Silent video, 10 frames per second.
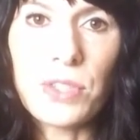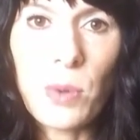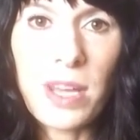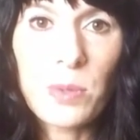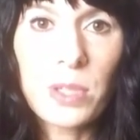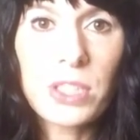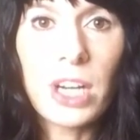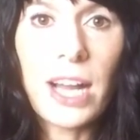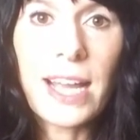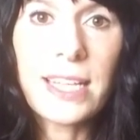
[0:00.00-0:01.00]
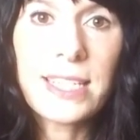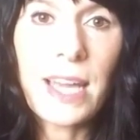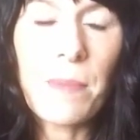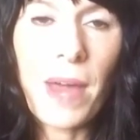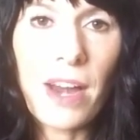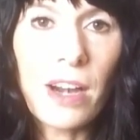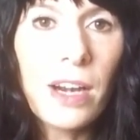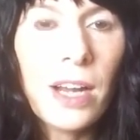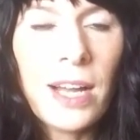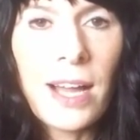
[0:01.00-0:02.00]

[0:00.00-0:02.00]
So as we're trying to get better